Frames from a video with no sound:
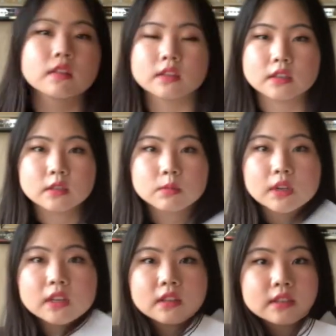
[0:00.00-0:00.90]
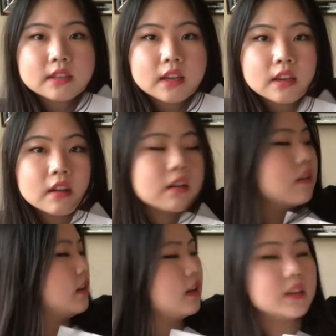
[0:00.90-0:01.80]
This is what it looks like
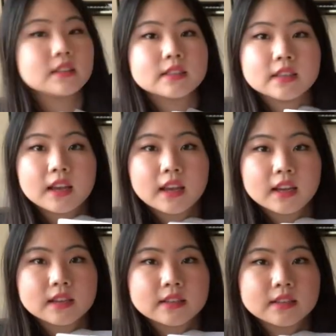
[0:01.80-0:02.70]
on the inside.